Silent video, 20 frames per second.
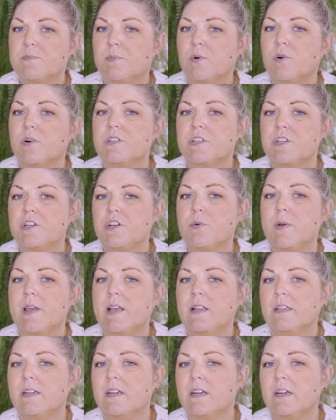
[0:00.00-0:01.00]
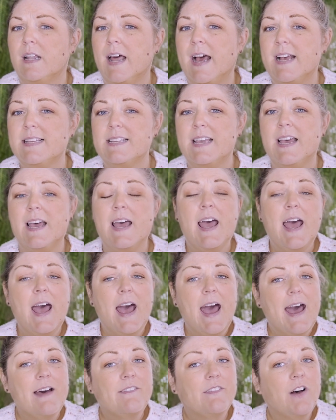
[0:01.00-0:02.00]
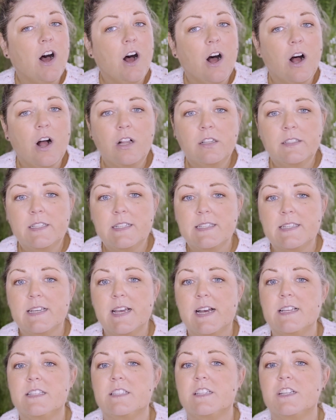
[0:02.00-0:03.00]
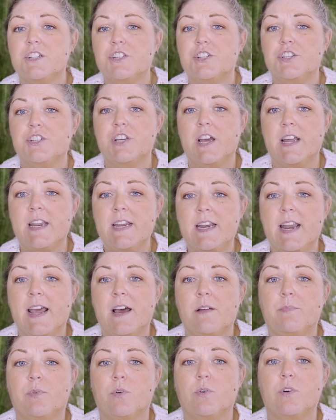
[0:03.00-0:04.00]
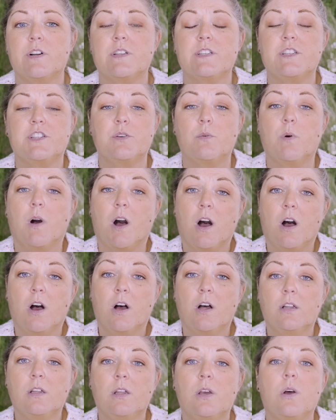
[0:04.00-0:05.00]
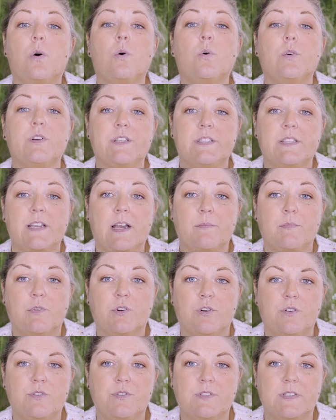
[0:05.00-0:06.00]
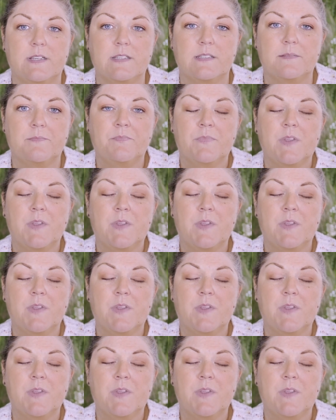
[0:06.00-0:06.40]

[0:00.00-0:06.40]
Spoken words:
ports in New England and Alaska have all discussed shutting down ports to all or some cruises.